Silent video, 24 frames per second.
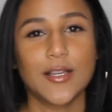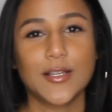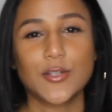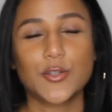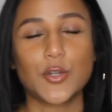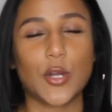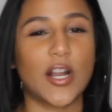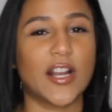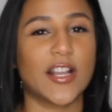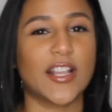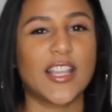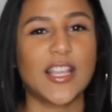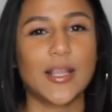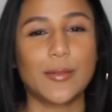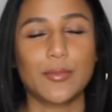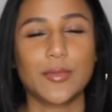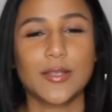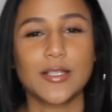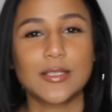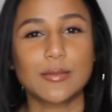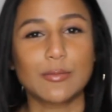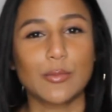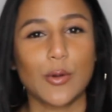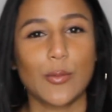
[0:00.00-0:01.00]
try to keep
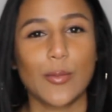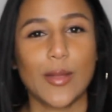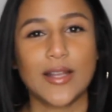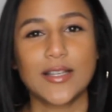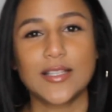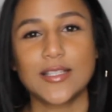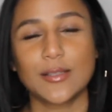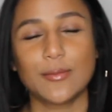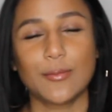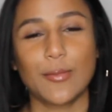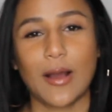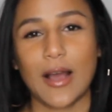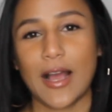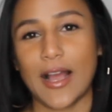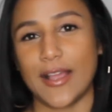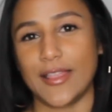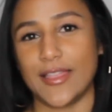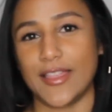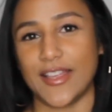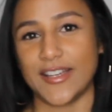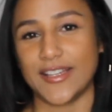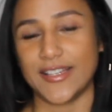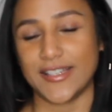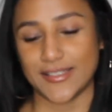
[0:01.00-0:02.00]
this momentum high
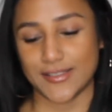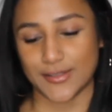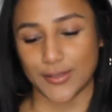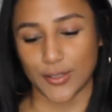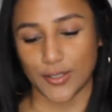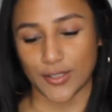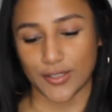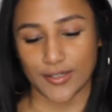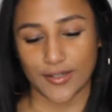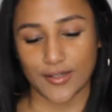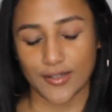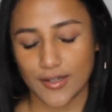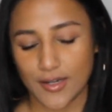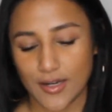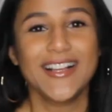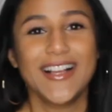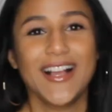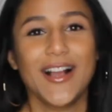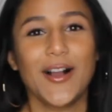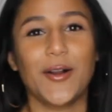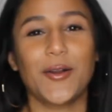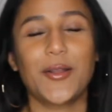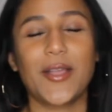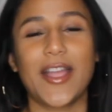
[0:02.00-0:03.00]
that he's on.
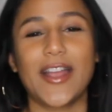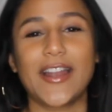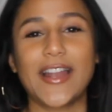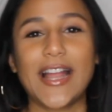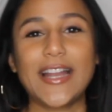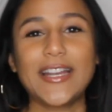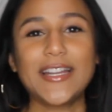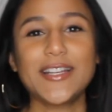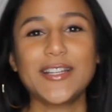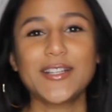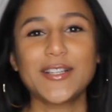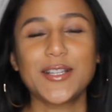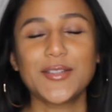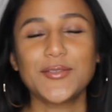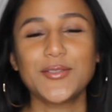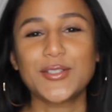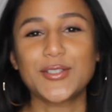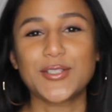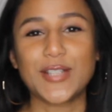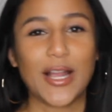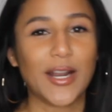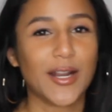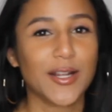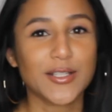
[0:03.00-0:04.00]
Okay, and I need to give a
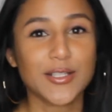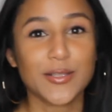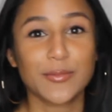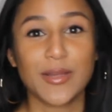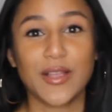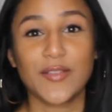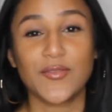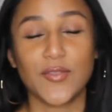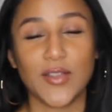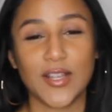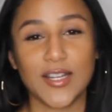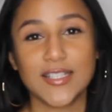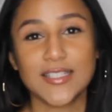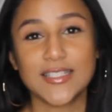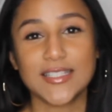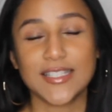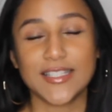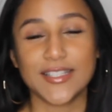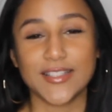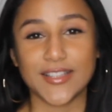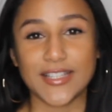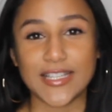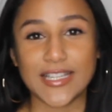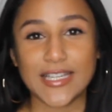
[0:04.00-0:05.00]
shout out to my
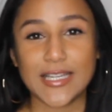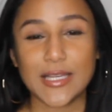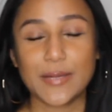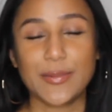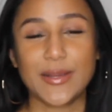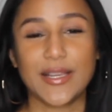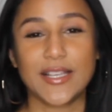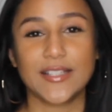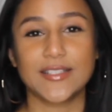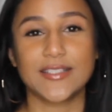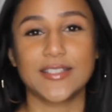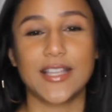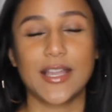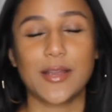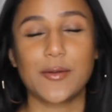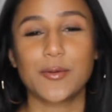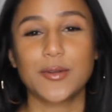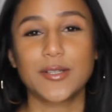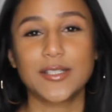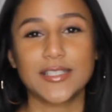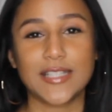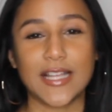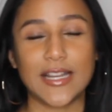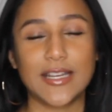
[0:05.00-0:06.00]
fantasy league, because they
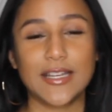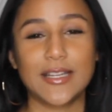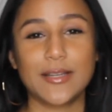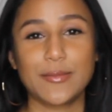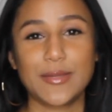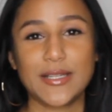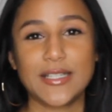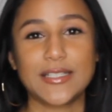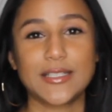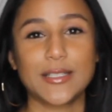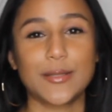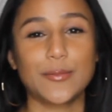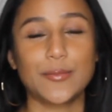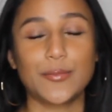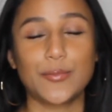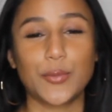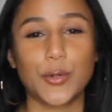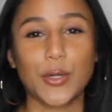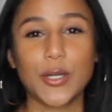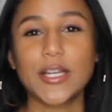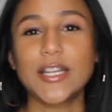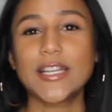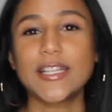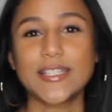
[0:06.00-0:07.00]
were sending me some
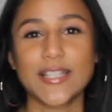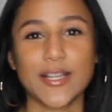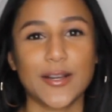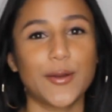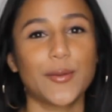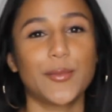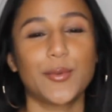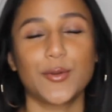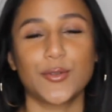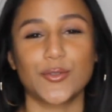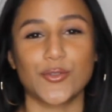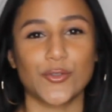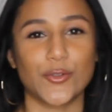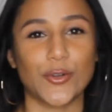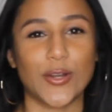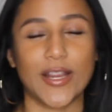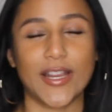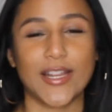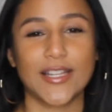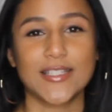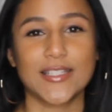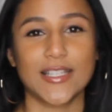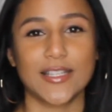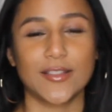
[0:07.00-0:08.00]
pretty terrible
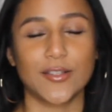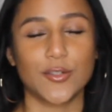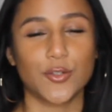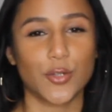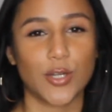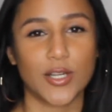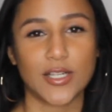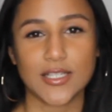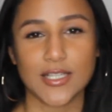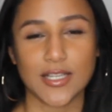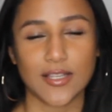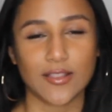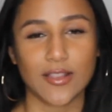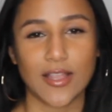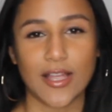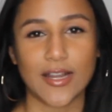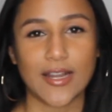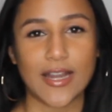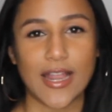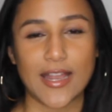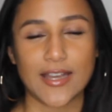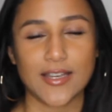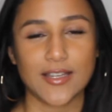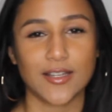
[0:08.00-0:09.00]
trades, and the trade
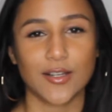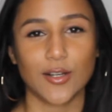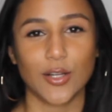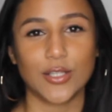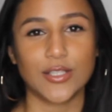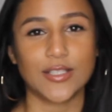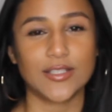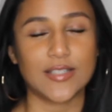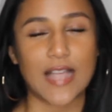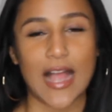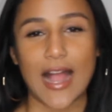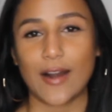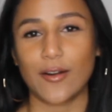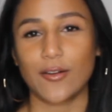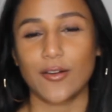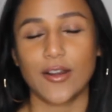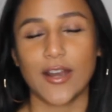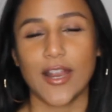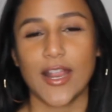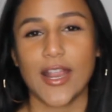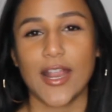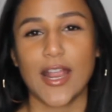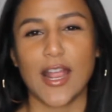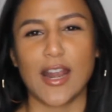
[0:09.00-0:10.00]
deadline ended on
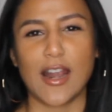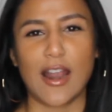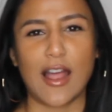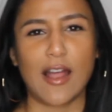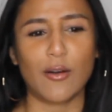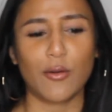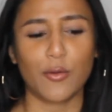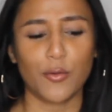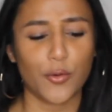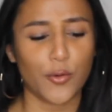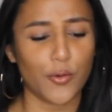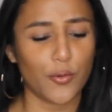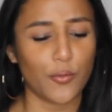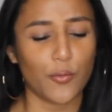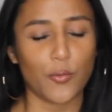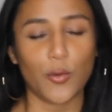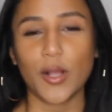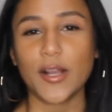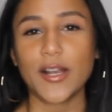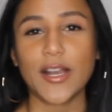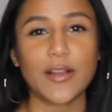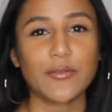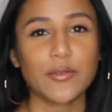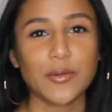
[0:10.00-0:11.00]
Saturday, and I don't know
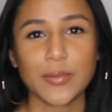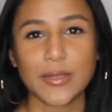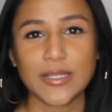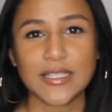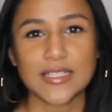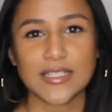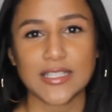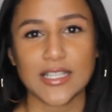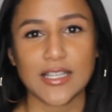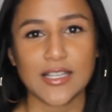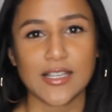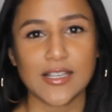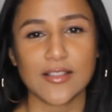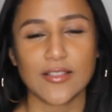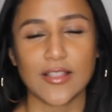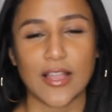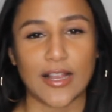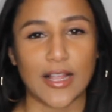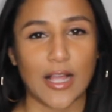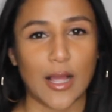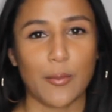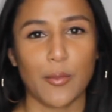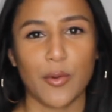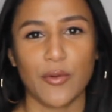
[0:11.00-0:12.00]
what everybody's thinking,
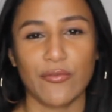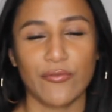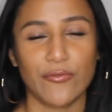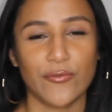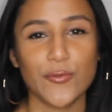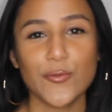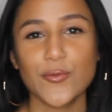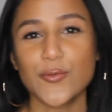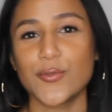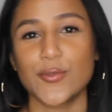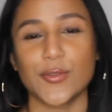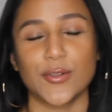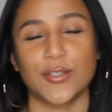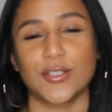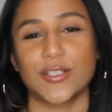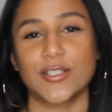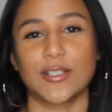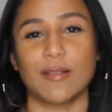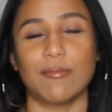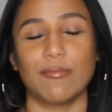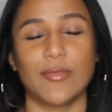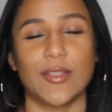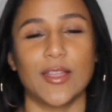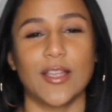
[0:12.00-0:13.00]
like I'm a fool or
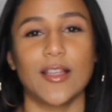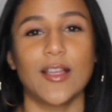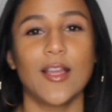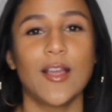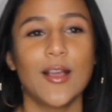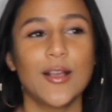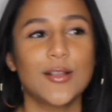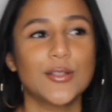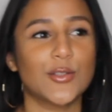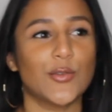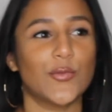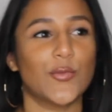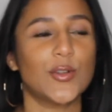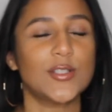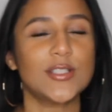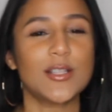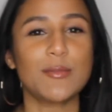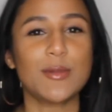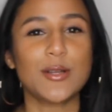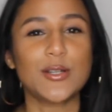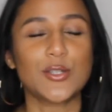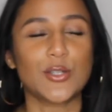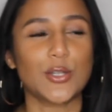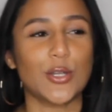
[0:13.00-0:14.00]
something. So first I'm
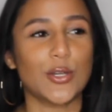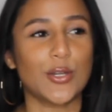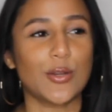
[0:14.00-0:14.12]
going to show